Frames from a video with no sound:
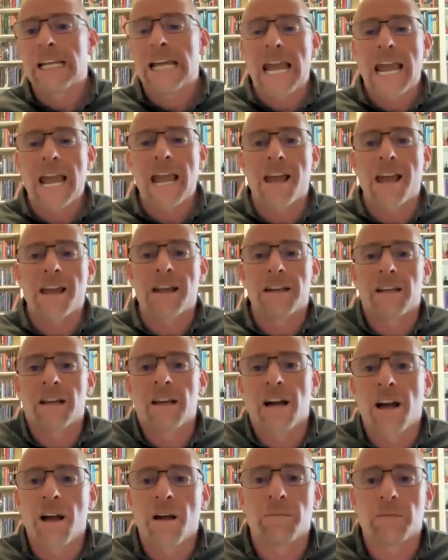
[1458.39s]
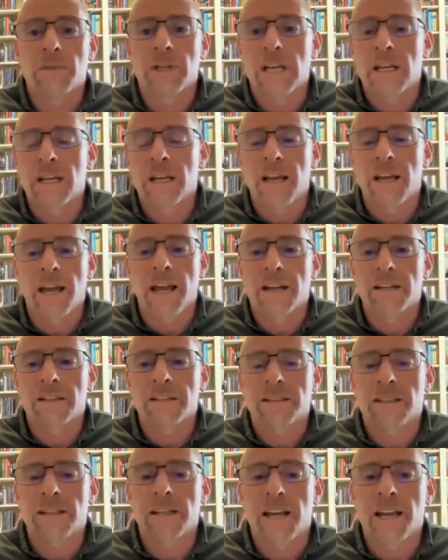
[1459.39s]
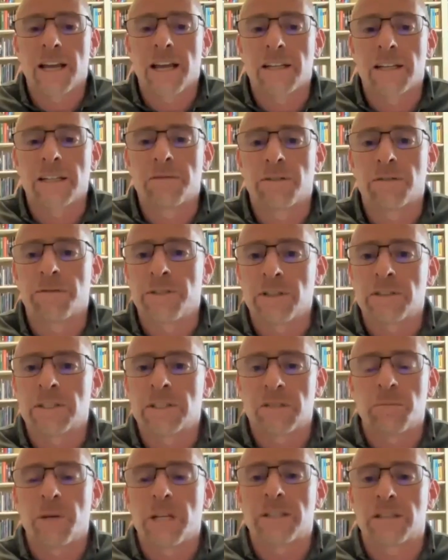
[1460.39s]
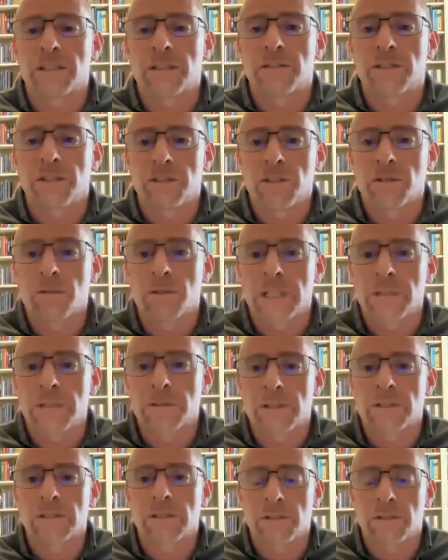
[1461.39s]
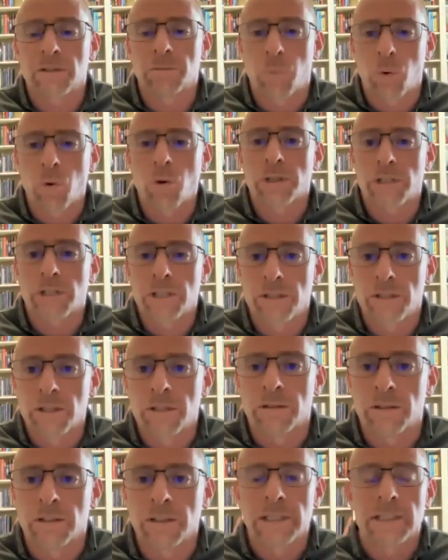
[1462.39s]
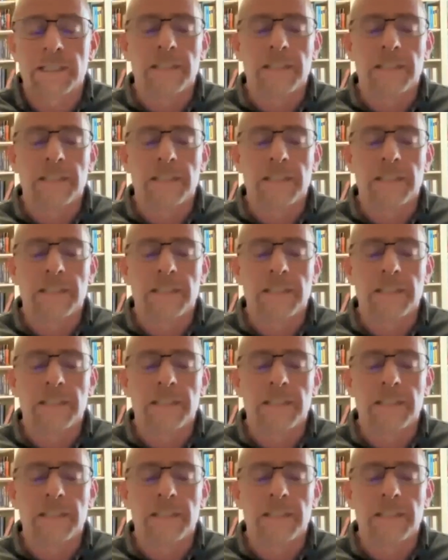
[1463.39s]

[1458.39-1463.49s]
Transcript: and um, and and he fulfills his mission to do what he was born to do.